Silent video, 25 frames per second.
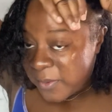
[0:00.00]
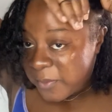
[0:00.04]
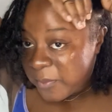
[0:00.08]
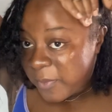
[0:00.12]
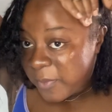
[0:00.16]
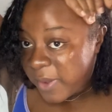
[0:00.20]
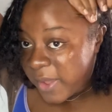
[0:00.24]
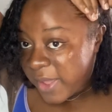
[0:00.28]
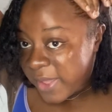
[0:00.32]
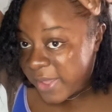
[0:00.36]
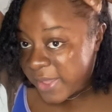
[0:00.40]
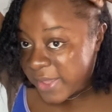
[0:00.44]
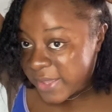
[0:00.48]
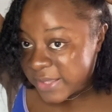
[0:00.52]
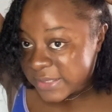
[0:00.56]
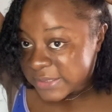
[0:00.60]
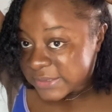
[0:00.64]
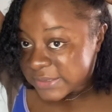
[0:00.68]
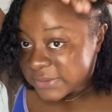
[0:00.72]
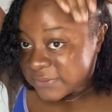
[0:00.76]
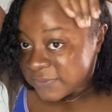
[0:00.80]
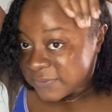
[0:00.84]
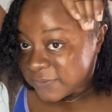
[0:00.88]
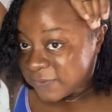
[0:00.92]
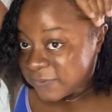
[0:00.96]
My hair
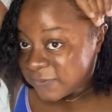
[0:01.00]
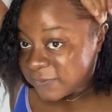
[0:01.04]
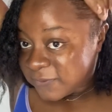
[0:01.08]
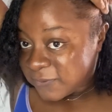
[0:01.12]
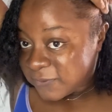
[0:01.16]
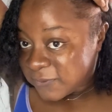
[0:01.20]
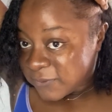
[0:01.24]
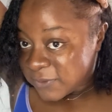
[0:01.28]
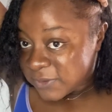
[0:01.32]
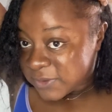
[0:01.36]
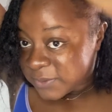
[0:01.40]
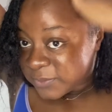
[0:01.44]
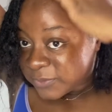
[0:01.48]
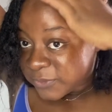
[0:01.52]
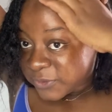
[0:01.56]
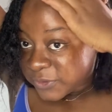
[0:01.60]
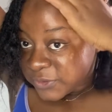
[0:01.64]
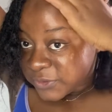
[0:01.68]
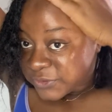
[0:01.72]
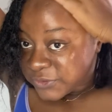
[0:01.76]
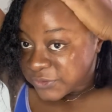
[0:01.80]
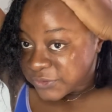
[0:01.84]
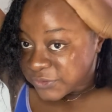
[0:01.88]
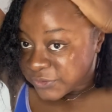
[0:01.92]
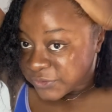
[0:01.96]
is fully
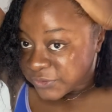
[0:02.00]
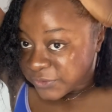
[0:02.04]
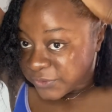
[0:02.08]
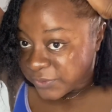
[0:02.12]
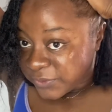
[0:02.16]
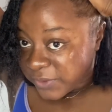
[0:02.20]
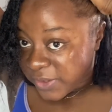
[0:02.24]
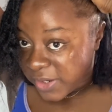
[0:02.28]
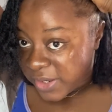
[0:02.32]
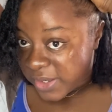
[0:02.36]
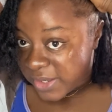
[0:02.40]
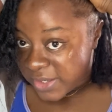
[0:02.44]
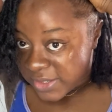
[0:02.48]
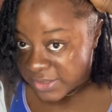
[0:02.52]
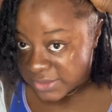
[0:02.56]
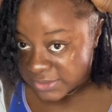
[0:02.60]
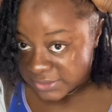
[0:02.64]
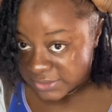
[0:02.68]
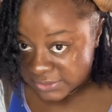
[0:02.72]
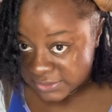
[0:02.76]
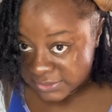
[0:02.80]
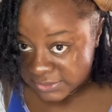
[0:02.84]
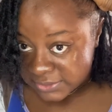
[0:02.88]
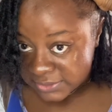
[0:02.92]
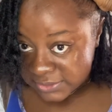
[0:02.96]

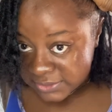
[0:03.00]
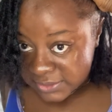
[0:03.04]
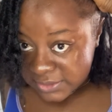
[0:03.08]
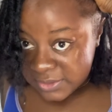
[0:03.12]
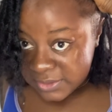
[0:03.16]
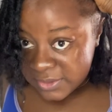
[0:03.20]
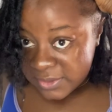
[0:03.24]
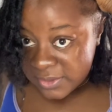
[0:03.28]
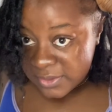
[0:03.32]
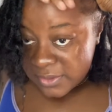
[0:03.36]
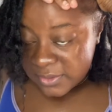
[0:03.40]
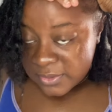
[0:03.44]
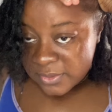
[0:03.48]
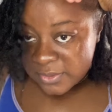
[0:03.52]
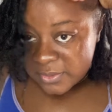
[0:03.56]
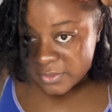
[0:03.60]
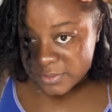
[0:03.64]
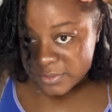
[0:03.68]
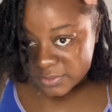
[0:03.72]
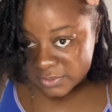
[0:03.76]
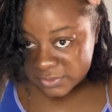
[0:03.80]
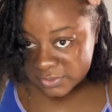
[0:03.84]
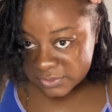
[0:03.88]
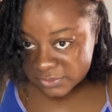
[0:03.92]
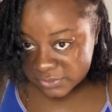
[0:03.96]
moisturized.
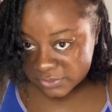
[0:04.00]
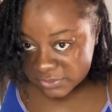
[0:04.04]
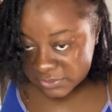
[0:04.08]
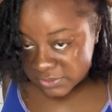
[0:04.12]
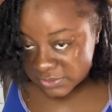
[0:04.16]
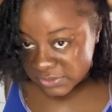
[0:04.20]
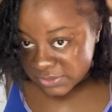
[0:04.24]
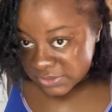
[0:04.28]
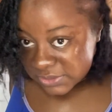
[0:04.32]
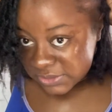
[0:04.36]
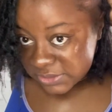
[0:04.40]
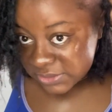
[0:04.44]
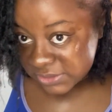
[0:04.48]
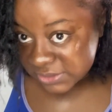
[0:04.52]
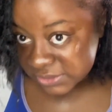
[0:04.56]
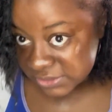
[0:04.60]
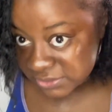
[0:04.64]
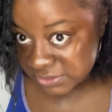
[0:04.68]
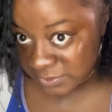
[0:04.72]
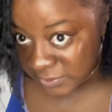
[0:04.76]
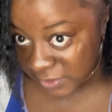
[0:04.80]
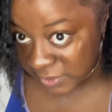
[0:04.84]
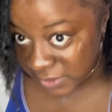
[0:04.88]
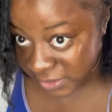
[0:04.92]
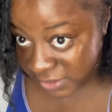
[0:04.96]
See
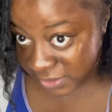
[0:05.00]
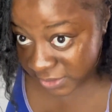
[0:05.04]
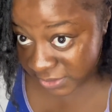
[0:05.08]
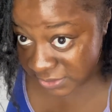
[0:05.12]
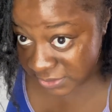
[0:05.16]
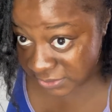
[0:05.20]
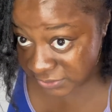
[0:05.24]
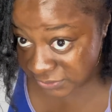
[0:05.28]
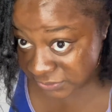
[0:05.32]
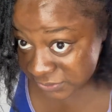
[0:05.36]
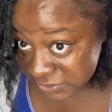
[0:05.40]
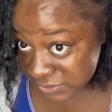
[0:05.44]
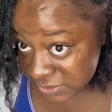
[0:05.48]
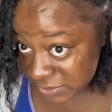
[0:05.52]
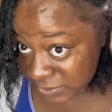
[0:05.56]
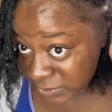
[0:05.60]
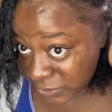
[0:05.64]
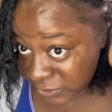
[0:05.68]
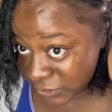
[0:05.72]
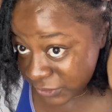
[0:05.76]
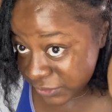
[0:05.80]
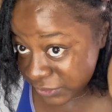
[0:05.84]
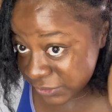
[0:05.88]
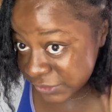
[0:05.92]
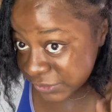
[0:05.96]
this? My hair is really
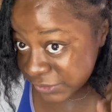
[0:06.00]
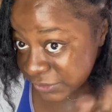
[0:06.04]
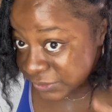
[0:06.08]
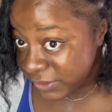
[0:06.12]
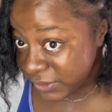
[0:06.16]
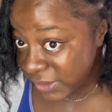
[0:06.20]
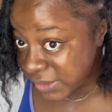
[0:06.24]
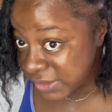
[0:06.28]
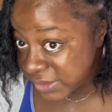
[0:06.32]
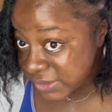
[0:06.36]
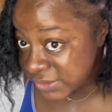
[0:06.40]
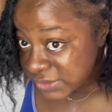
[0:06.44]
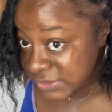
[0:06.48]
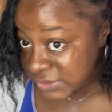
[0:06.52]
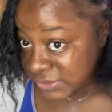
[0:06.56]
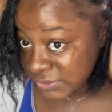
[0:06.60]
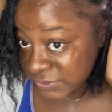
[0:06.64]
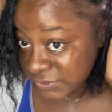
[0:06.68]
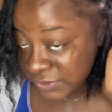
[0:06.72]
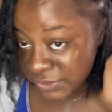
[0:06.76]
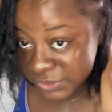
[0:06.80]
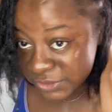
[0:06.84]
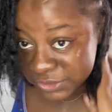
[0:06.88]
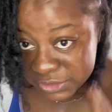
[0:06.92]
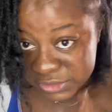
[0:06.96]
moisturized. It's
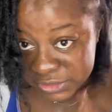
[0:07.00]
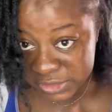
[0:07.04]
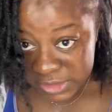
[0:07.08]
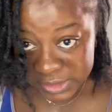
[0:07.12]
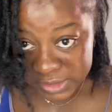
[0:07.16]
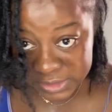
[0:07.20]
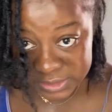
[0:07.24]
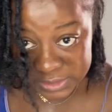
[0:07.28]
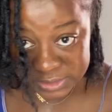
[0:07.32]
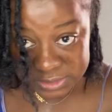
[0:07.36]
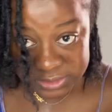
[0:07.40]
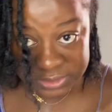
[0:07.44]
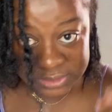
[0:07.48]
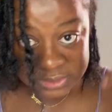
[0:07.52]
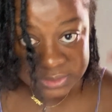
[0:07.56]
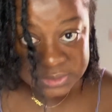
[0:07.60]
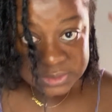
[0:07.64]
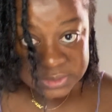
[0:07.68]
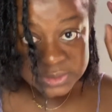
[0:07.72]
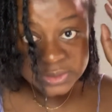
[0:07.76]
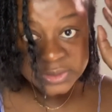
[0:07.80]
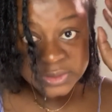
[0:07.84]
really shiny.